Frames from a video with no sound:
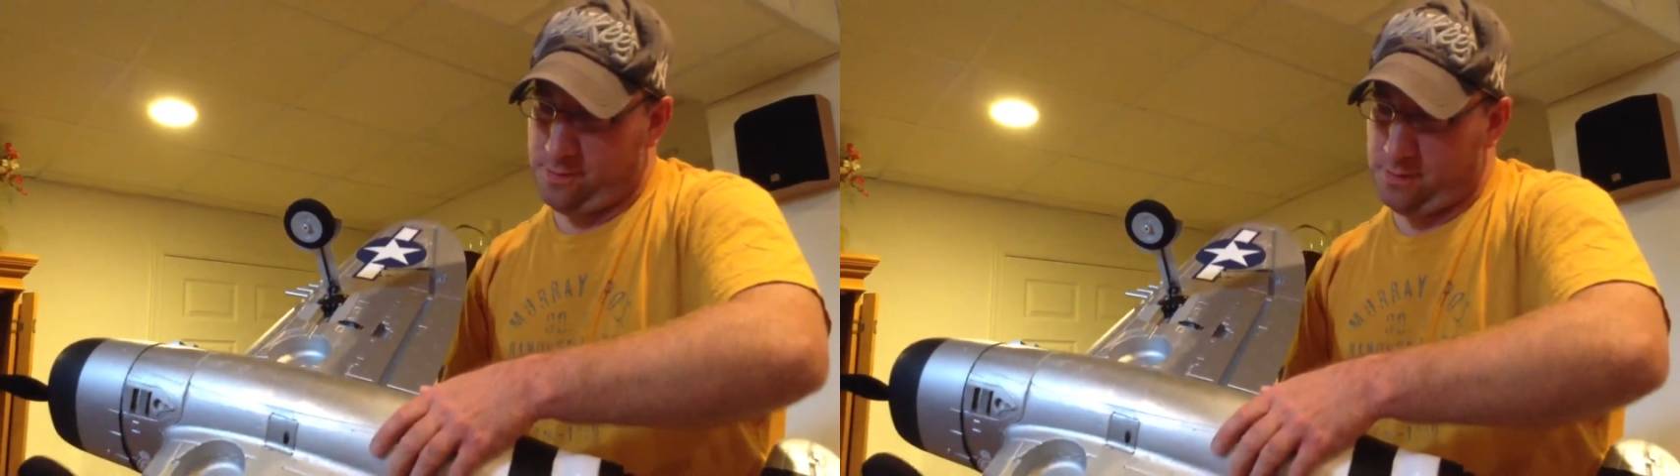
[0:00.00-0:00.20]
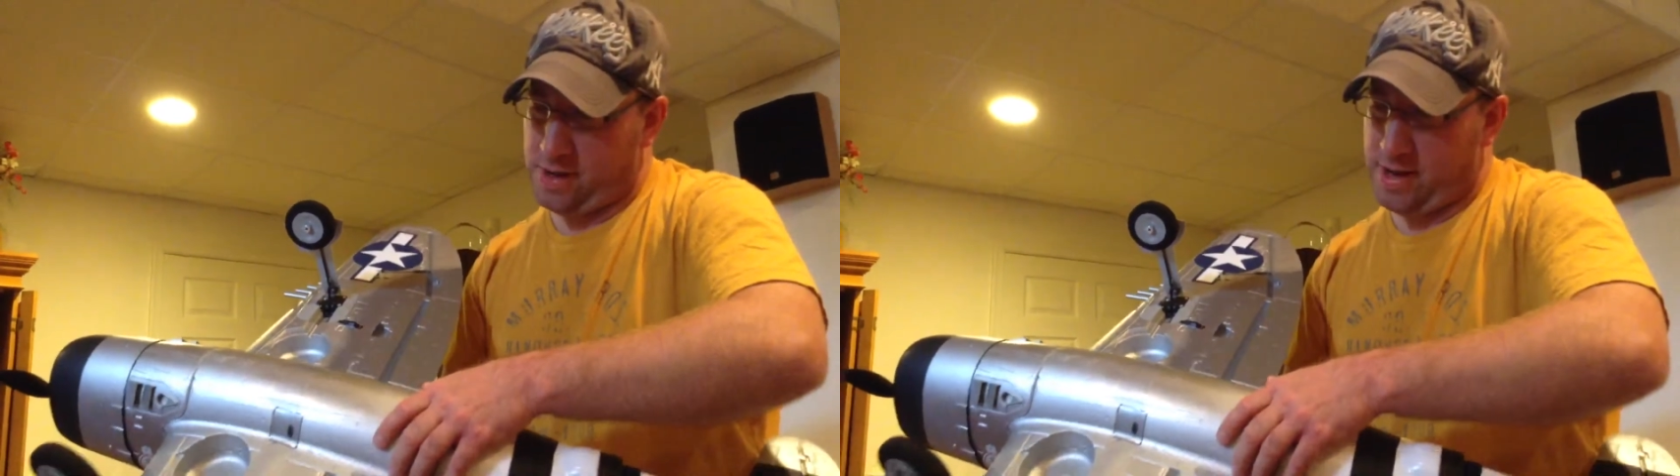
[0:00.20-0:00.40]

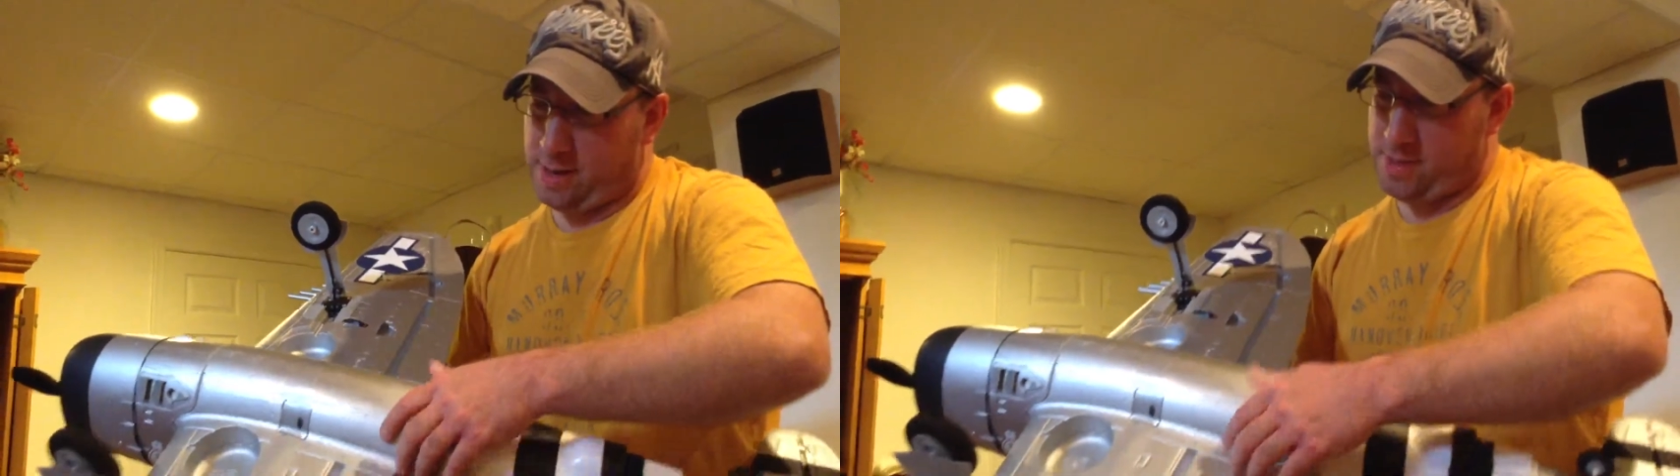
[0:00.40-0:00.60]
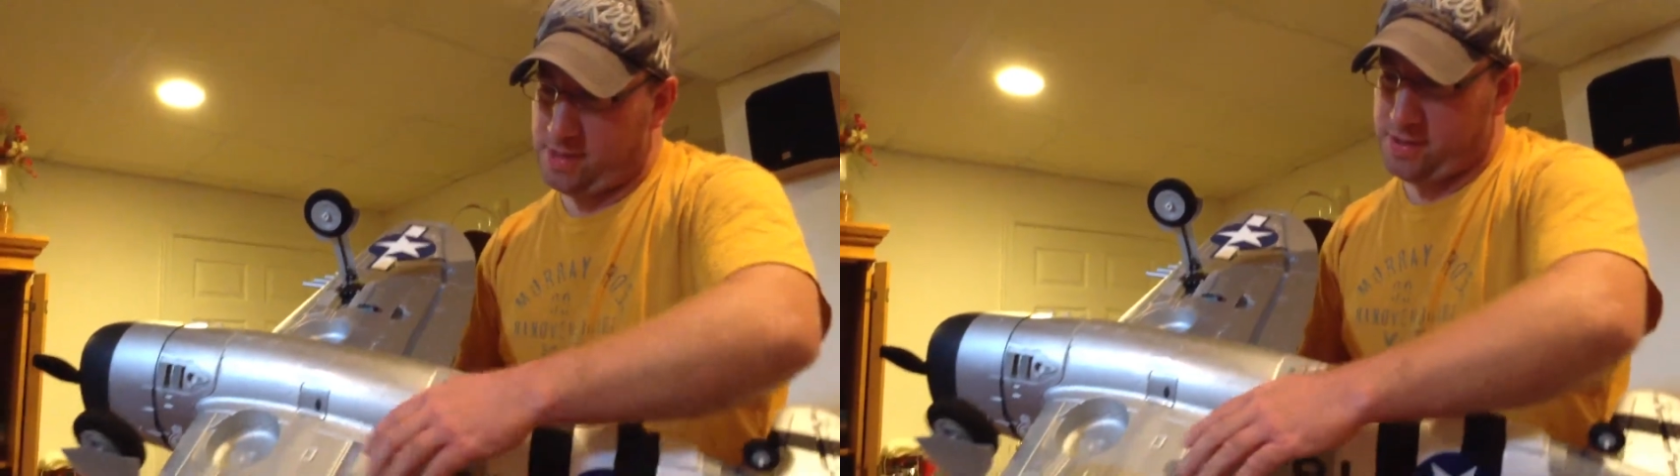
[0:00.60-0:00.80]
a
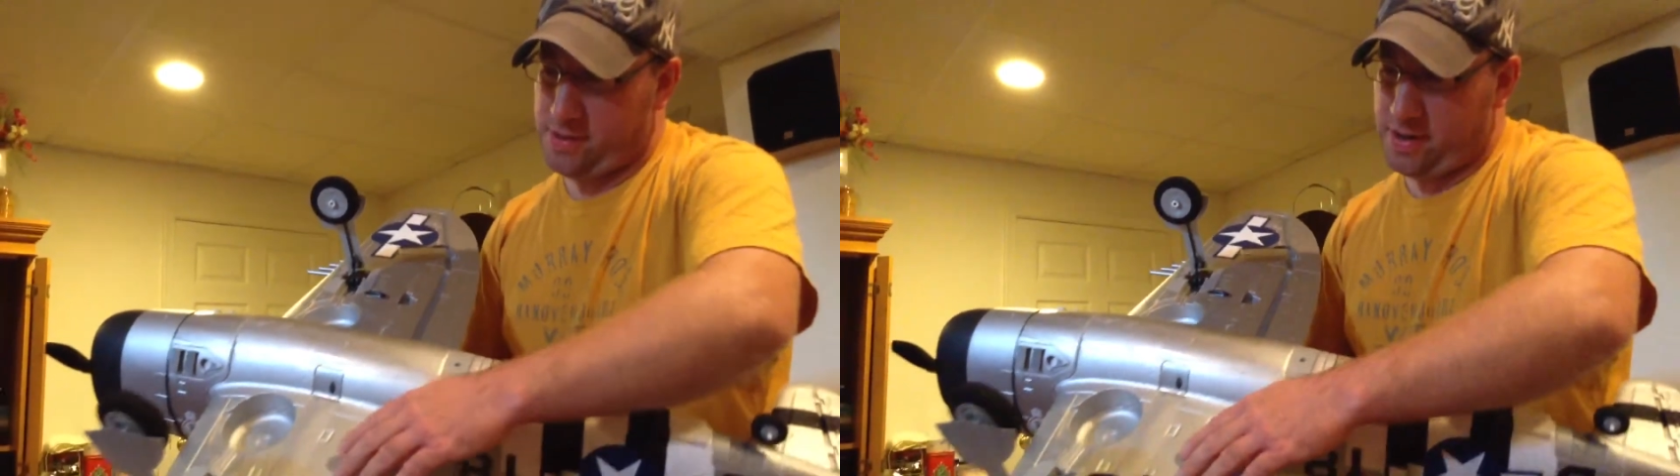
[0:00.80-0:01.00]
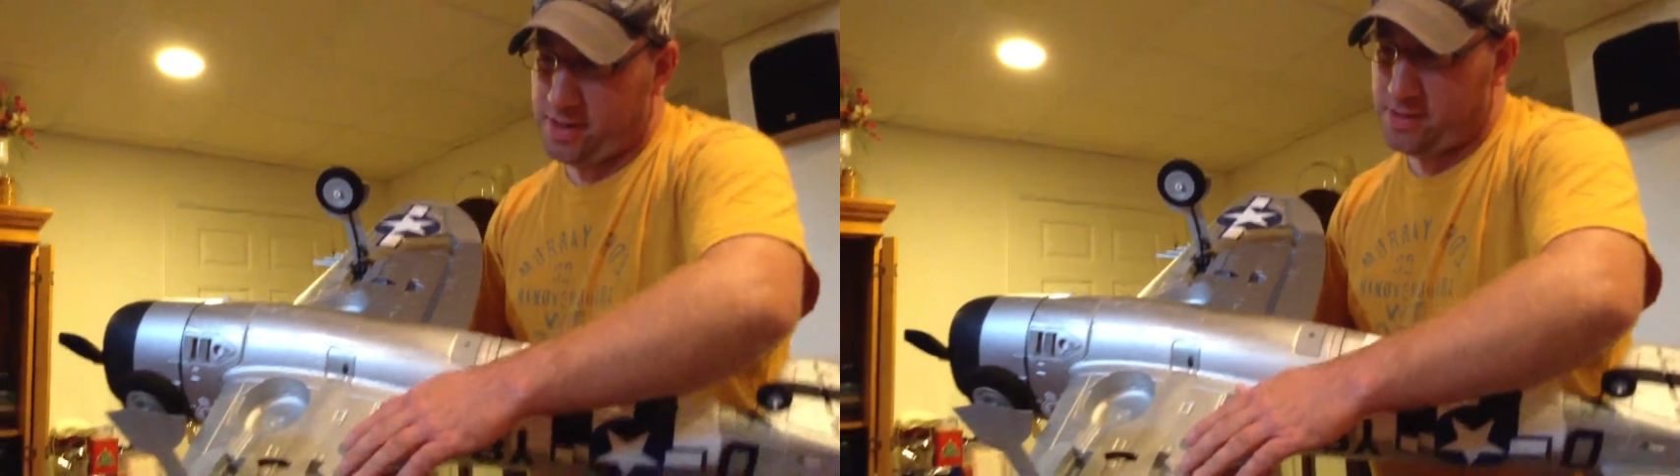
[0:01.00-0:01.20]
hot mess on
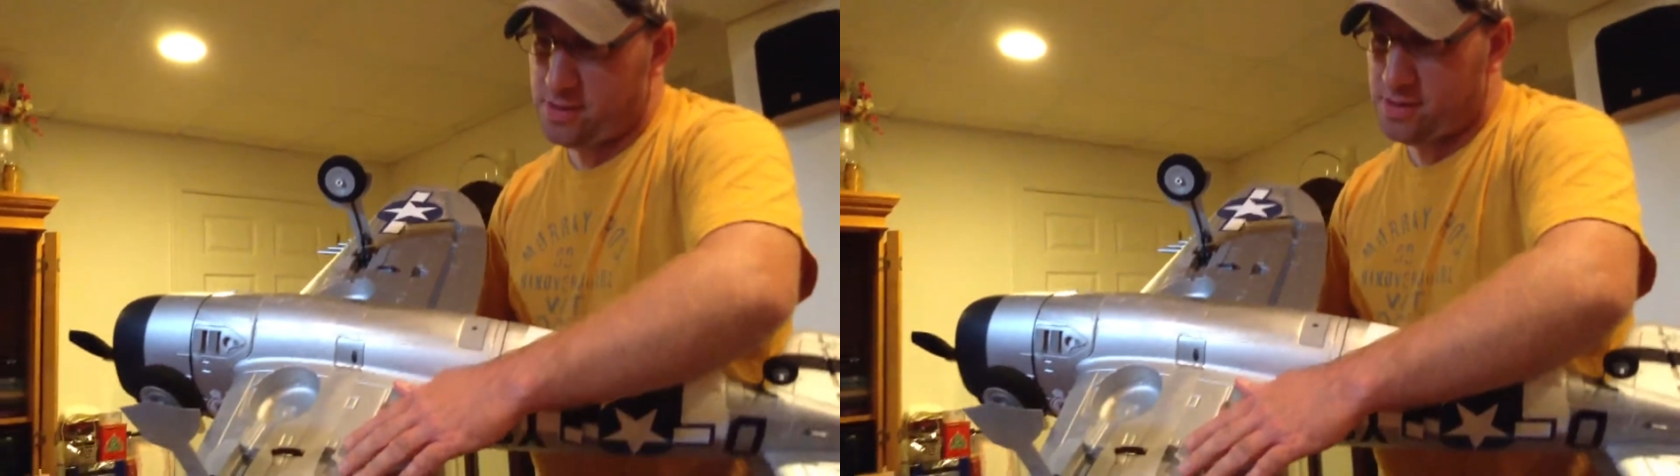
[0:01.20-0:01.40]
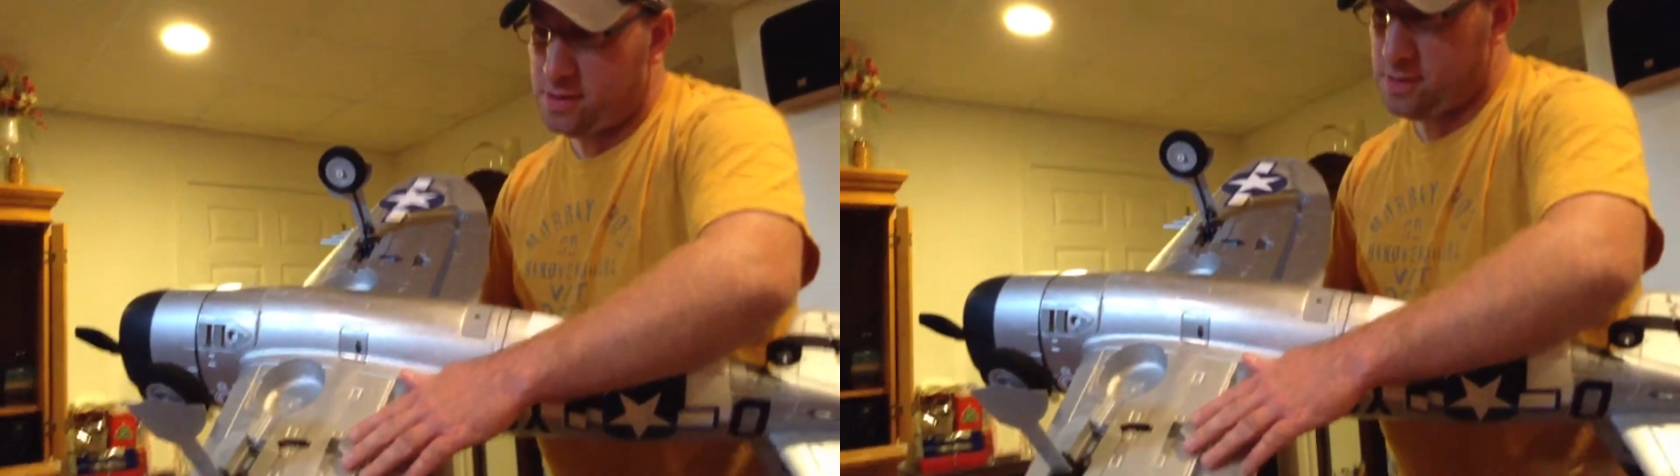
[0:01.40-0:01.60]
your hands.
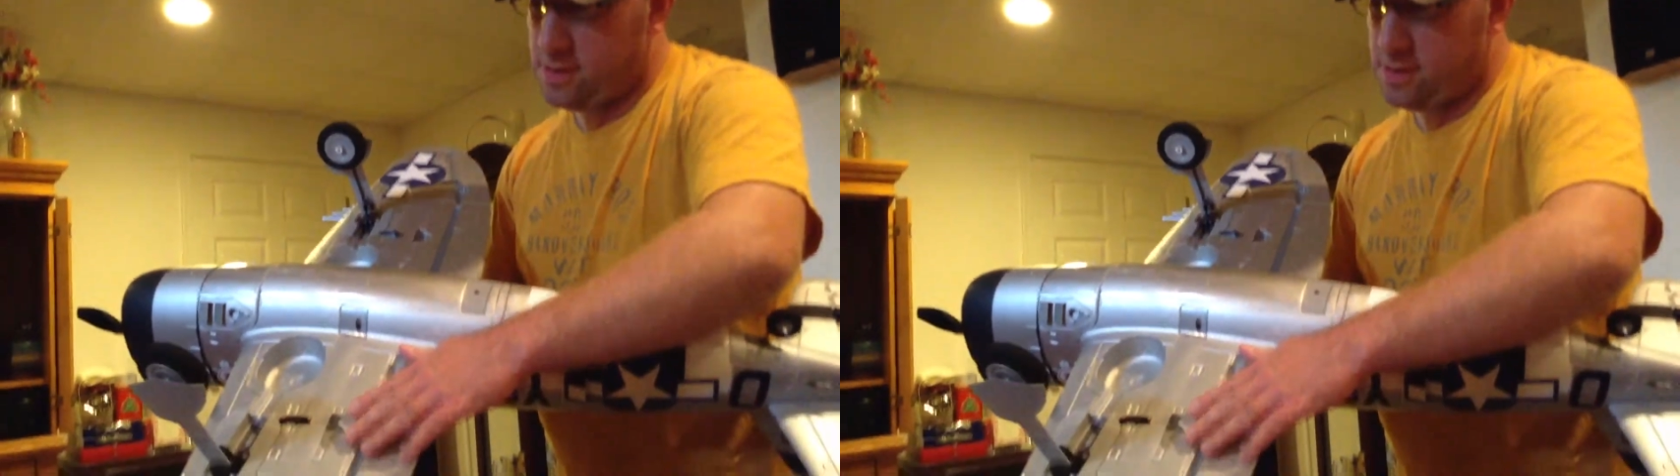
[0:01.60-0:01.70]
So,